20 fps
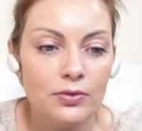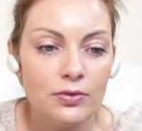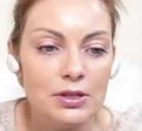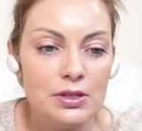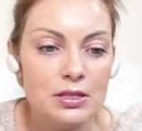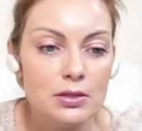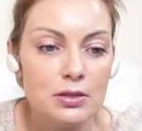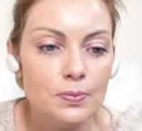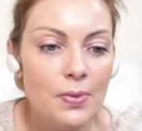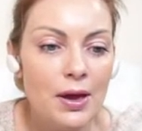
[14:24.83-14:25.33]
of
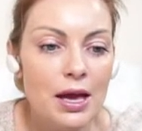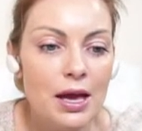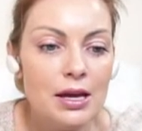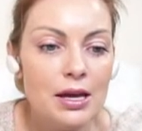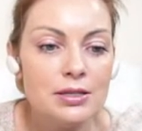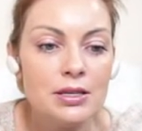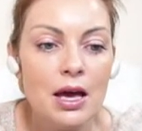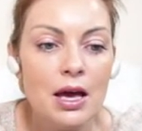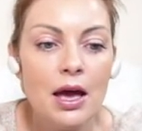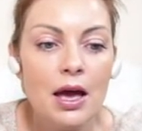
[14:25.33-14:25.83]
the
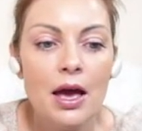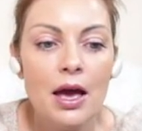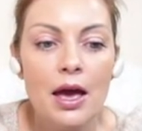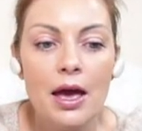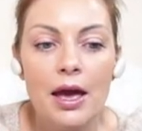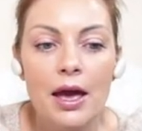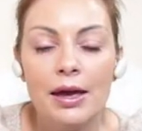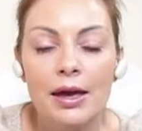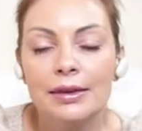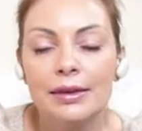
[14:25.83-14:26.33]
space
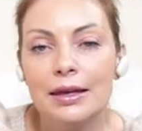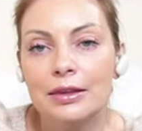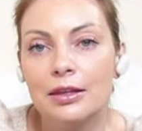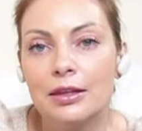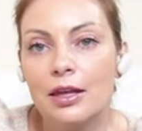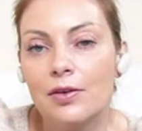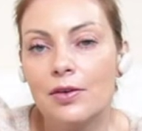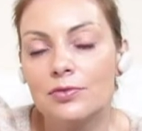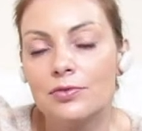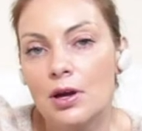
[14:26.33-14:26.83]
and
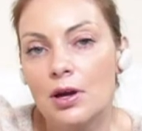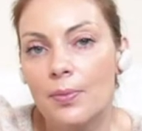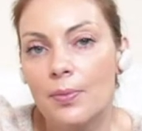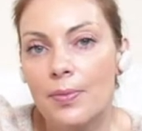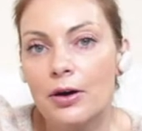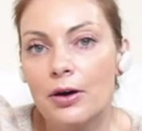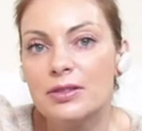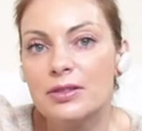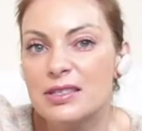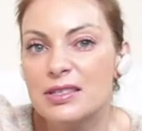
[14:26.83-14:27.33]
it gives you
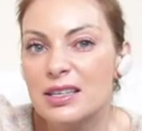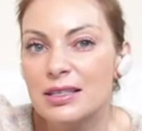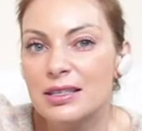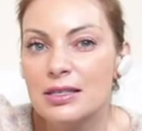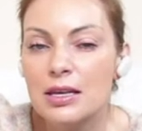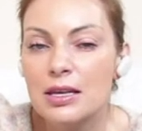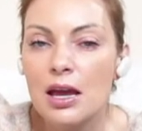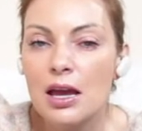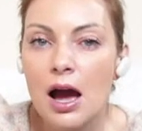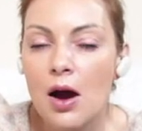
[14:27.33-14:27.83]
about
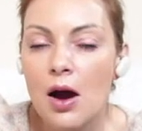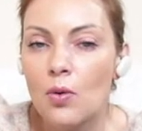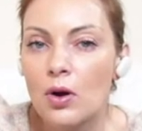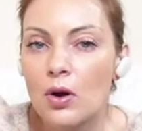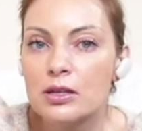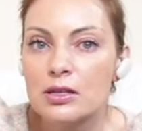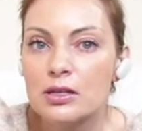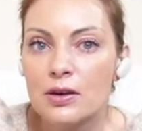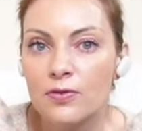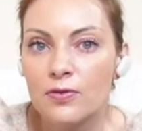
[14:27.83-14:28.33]
60
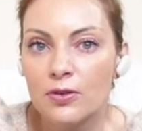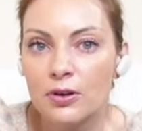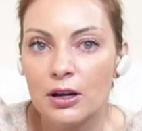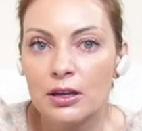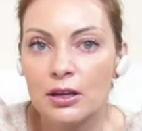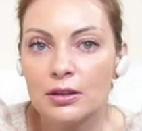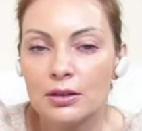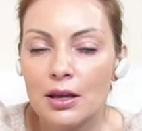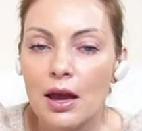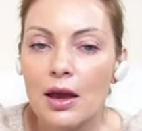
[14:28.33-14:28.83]
hours of
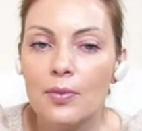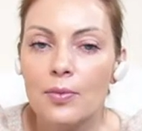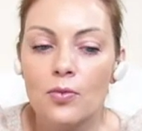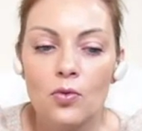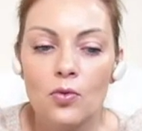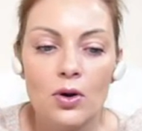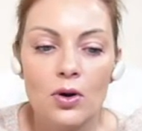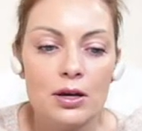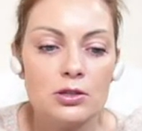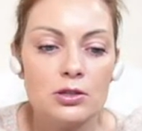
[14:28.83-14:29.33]

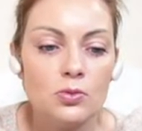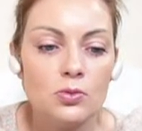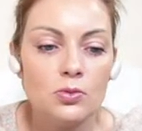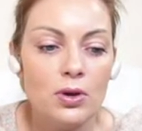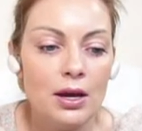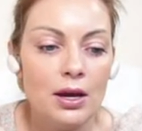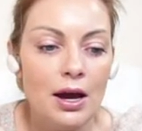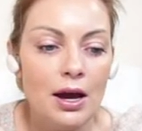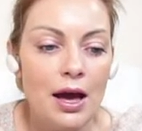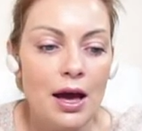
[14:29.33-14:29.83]
runtime once
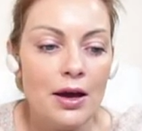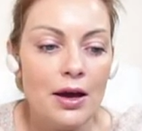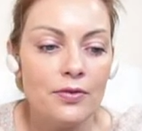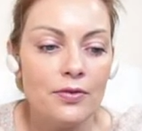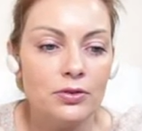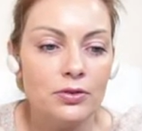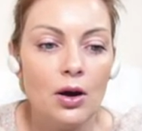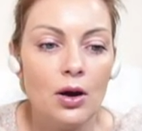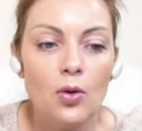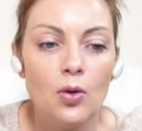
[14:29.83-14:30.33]
we
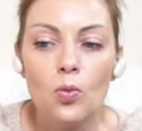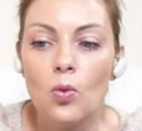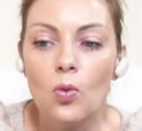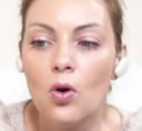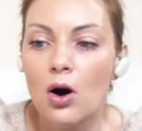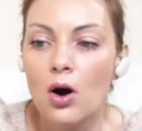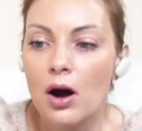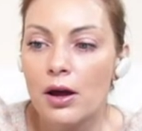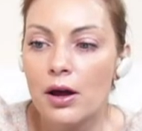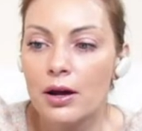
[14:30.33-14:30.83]
have the
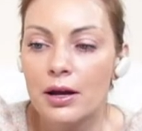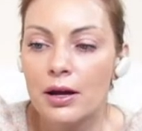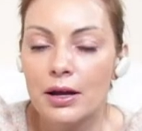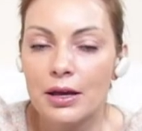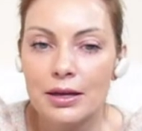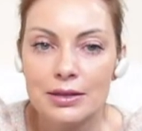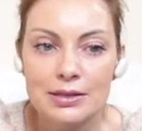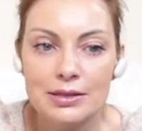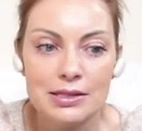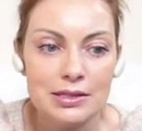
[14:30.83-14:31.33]

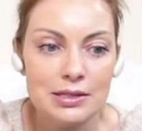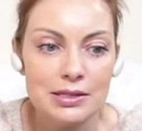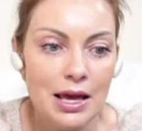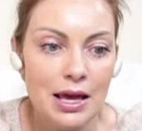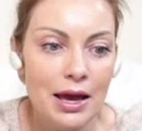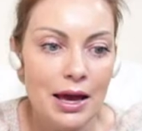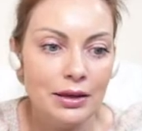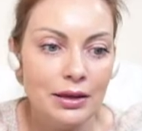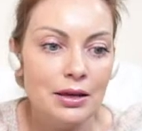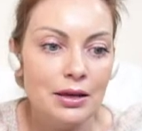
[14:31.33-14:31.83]
water
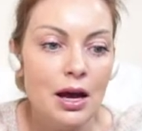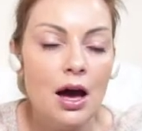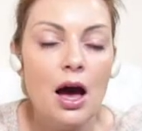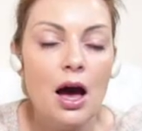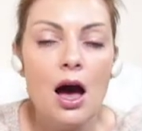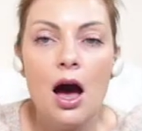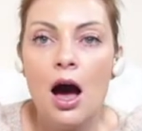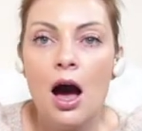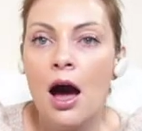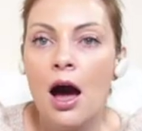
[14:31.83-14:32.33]
inside.
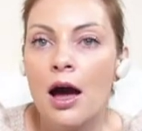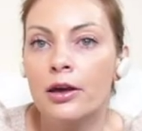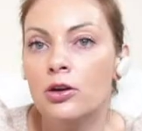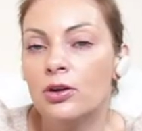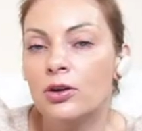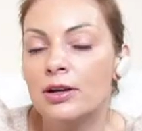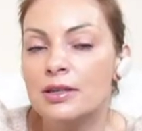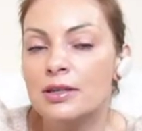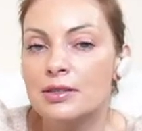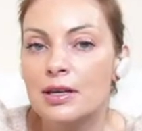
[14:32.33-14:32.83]
Uh,
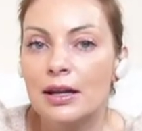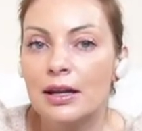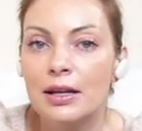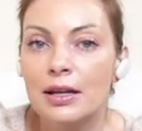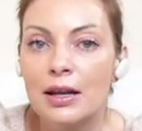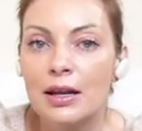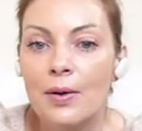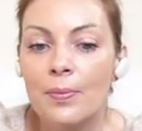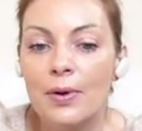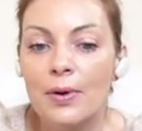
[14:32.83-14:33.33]
you can set
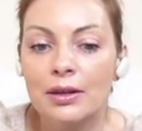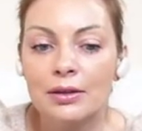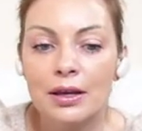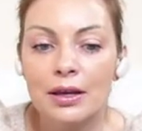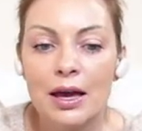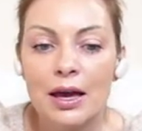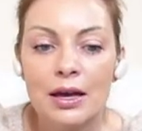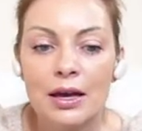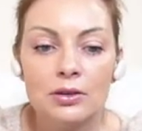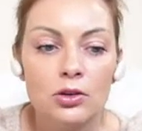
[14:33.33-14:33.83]
it up
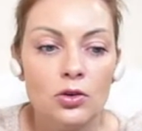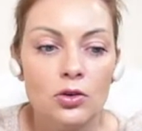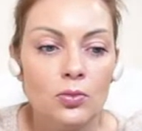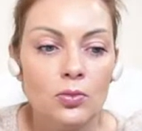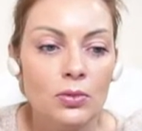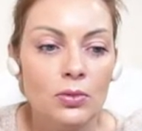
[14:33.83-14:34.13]
and get